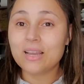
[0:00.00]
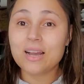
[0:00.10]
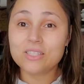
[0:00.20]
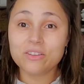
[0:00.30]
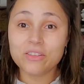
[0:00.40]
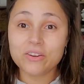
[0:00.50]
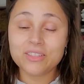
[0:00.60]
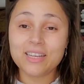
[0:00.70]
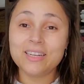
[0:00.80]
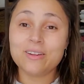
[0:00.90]
saw a video
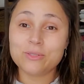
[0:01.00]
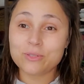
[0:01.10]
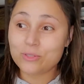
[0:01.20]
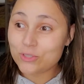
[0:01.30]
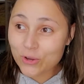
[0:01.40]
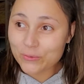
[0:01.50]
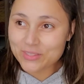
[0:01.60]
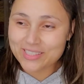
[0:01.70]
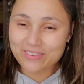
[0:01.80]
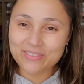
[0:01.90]
online and I was also shown the
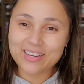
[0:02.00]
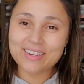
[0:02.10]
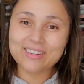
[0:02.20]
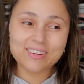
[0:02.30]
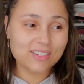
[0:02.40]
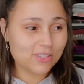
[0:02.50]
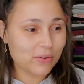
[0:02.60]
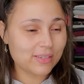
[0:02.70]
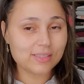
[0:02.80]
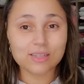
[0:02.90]
same video, so
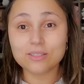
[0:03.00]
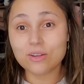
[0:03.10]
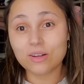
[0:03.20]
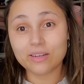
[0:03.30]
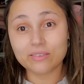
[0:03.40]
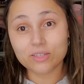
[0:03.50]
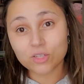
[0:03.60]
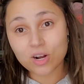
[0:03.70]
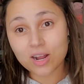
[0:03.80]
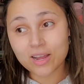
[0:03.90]
I decided to go ahead and give it a
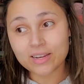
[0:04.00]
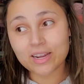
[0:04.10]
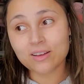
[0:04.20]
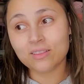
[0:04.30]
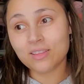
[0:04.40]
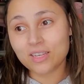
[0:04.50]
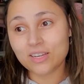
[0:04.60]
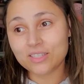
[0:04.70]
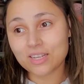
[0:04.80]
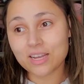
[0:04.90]
try. Now the
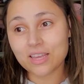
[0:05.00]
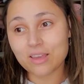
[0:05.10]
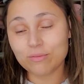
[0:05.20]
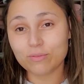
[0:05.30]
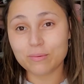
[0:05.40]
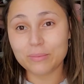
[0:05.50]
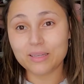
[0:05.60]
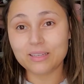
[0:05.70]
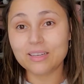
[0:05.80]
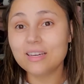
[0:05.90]
nearest Ikea from
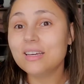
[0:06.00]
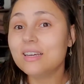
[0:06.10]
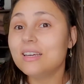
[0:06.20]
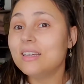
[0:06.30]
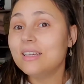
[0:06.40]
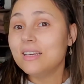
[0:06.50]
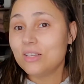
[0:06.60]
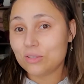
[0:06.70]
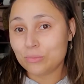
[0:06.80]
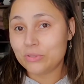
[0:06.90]
me
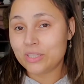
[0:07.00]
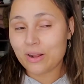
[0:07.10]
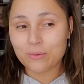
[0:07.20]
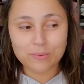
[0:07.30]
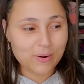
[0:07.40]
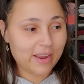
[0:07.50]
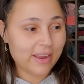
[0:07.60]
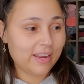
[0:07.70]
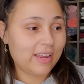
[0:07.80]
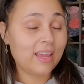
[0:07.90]
is almost an hour
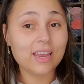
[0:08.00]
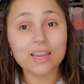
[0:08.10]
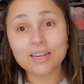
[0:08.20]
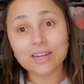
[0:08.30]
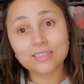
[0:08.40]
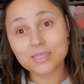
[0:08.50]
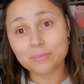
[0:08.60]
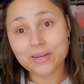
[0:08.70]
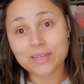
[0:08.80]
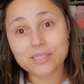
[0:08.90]
away, and I
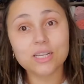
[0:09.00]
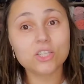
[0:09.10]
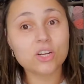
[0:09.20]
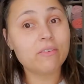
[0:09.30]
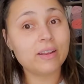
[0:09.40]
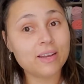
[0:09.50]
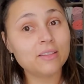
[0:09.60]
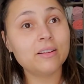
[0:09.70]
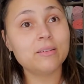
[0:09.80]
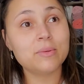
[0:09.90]
despise driving out
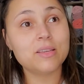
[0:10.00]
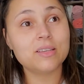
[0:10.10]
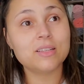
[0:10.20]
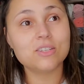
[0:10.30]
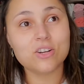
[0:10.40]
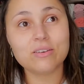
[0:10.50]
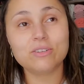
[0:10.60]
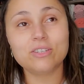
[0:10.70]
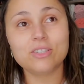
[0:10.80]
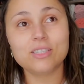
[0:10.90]
there because the
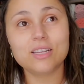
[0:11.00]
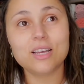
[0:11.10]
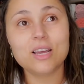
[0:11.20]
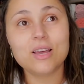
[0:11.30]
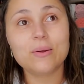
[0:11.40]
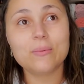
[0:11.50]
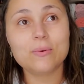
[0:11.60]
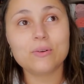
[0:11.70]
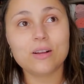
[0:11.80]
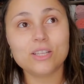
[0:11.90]
drivers will
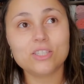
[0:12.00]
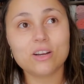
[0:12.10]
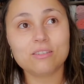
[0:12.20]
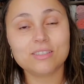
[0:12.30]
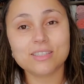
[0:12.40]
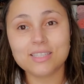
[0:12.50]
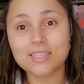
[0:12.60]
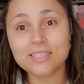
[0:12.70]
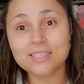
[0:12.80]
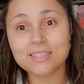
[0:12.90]
cut you off
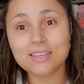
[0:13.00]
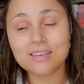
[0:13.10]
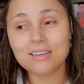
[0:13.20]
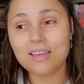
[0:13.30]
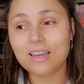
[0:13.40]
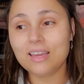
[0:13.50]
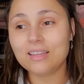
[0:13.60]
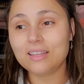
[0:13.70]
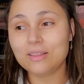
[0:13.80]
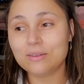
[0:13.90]
continuously, and
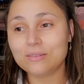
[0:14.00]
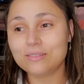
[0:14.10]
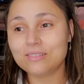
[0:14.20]
then they'll